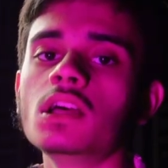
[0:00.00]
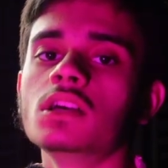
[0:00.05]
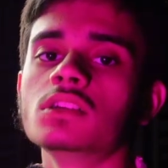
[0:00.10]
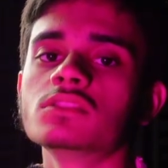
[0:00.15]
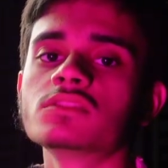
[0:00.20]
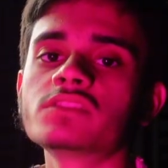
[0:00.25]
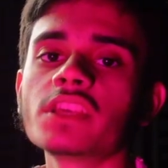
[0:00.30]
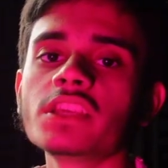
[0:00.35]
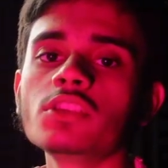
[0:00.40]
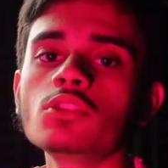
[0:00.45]

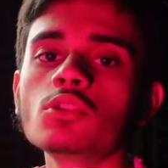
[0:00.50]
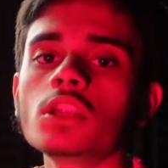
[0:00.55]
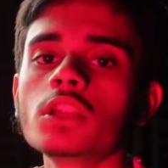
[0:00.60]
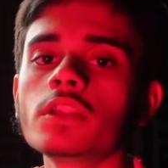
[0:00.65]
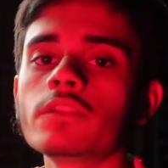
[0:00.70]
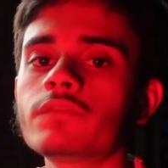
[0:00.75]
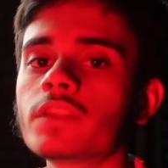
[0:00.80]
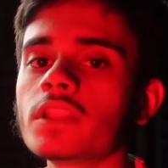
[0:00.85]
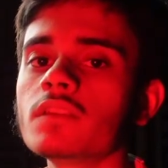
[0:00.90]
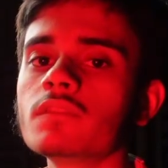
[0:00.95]
saying you're
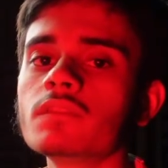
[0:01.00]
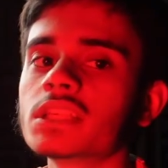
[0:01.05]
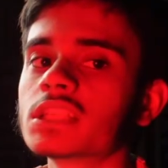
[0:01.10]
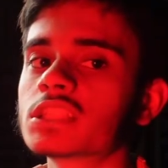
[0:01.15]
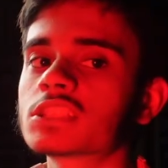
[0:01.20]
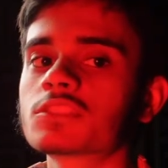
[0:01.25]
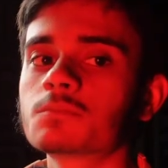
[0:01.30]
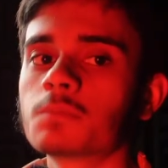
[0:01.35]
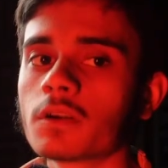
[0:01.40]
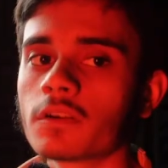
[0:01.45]
lifting
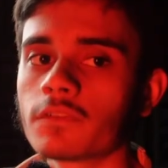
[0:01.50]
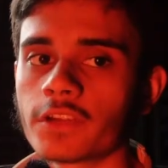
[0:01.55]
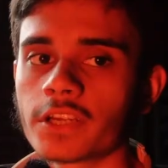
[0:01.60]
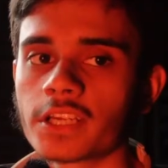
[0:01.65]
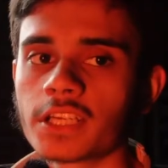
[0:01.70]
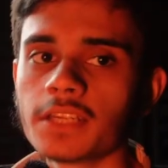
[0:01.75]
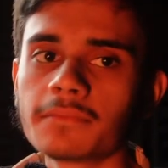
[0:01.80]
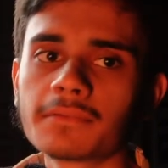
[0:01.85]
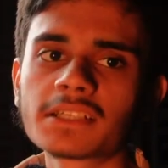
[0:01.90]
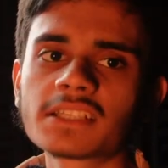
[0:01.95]
weights
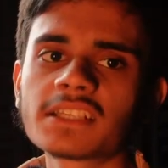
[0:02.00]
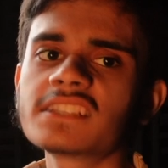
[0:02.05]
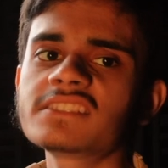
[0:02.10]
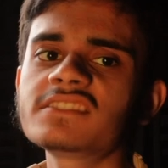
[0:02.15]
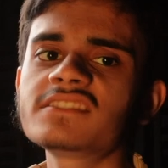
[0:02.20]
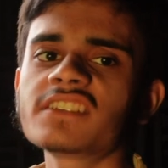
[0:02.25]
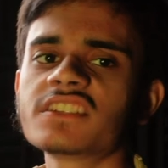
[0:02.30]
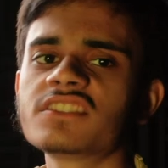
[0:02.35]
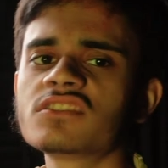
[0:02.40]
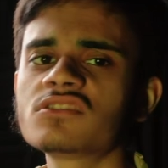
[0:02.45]
perfectly, but
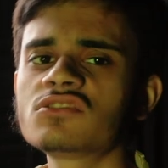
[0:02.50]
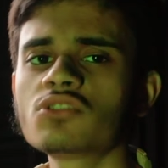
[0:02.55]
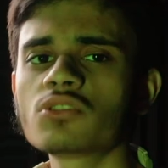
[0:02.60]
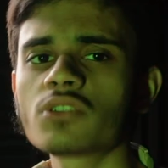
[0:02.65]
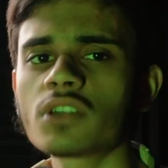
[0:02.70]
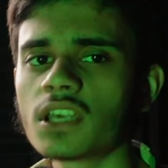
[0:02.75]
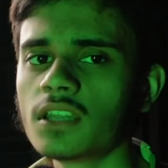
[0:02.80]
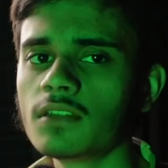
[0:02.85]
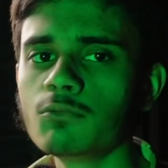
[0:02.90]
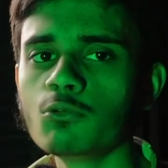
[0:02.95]
let's adjust
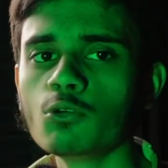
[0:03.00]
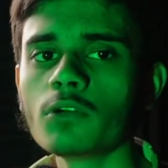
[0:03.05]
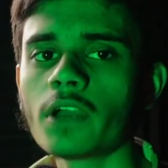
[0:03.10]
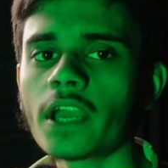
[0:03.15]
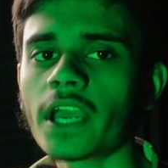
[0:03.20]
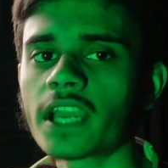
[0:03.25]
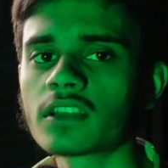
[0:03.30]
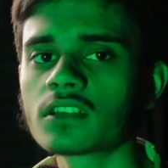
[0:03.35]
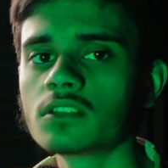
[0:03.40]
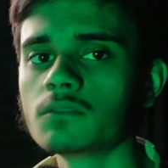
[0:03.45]
your elbow
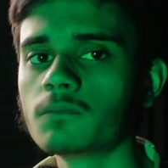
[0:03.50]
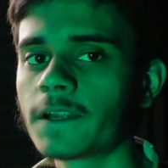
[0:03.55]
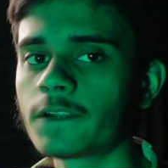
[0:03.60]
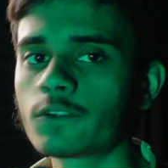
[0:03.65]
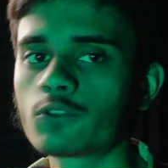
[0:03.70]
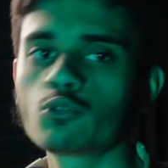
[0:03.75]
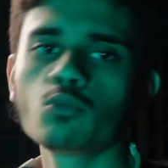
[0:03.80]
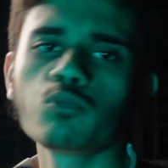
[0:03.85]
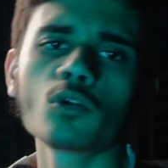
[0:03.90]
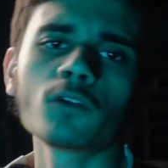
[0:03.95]
angle by
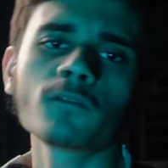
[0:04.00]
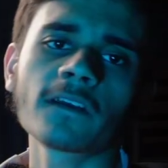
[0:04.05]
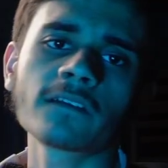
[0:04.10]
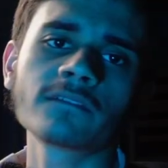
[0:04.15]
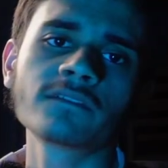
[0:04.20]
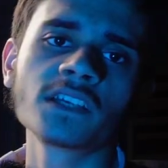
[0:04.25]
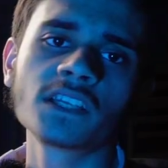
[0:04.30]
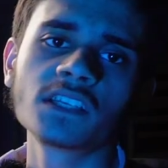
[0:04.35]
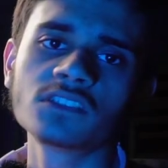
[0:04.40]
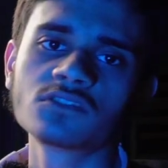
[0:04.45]
2.5
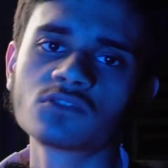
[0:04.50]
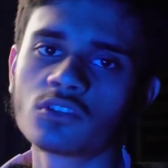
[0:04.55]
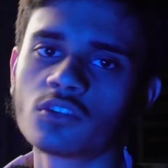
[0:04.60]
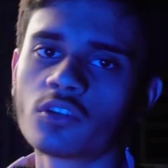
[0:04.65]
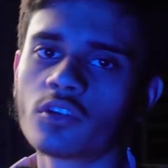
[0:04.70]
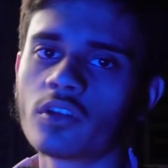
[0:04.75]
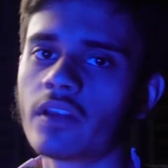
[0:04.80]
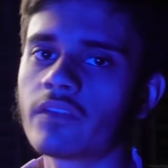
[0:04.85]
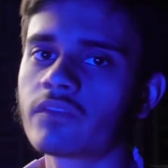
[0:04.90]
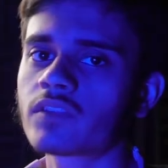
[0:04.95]
degrees on
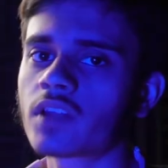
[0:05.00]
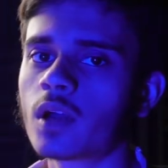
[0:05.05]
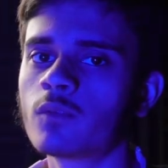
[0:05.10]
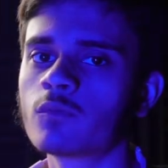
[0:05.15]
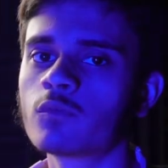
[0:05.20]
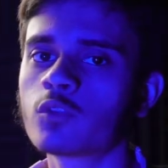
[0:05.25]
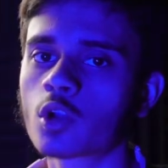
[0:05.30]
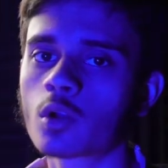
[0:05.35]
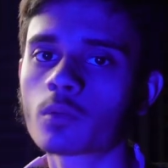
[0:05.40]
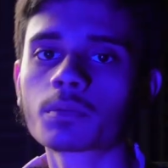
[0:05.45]
your left arm
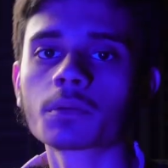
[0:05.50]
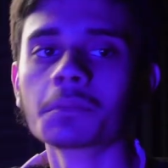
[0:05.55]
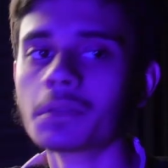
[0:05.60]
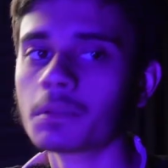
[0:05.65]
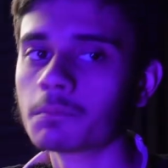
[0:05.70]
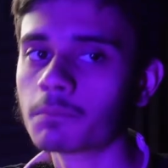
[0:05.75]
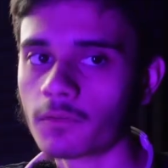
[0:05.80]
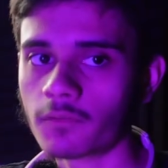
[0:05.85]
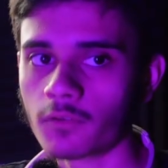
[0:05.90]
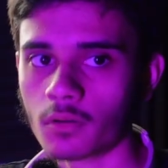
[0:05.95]
for
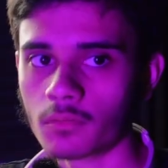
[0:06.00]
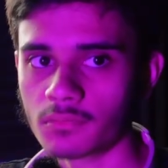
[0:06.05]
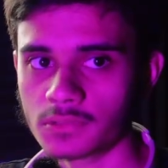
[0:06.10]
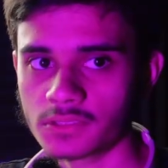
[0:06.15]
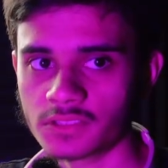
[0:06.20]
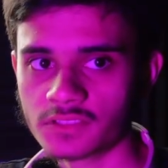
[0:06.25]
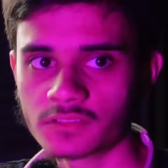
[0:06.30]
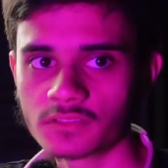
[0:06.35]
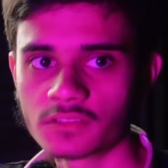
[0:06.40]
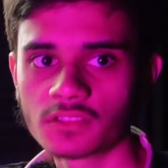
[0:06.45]
optimal
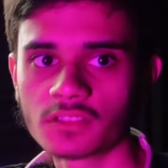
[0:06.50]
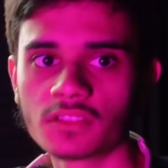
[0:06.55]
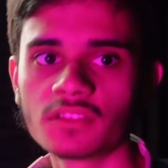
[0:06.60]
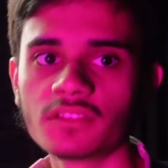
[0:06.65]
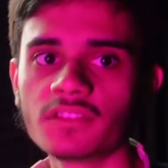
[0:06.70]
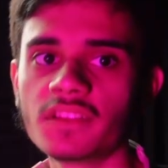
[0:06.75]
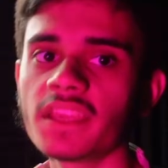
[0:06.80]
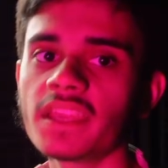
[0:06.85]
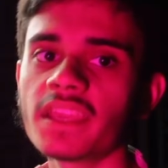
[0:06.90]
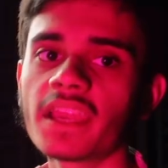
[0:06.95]
performance.
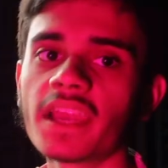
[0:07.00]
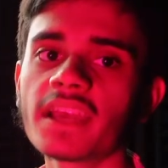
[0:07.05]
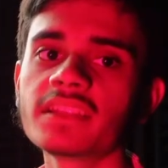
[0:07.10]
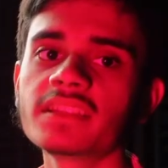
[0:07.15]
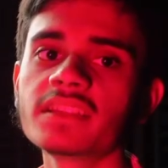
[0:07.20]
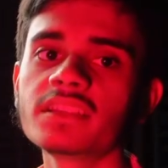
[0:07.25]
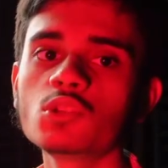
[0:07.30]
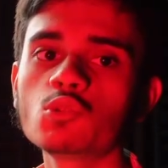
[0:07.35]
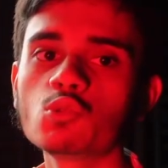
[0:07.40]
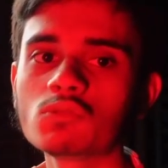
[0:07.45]
The AI
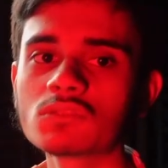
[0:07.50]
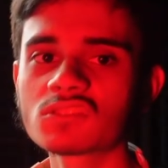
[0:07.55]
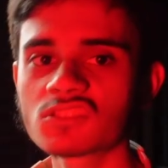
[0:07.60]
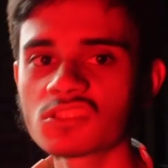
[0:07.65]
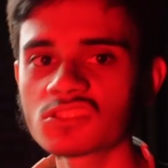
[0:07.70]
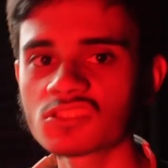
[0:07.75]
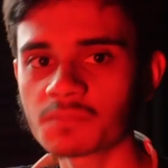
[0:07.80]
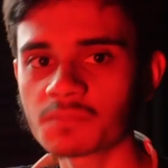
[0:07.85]
then tweaks its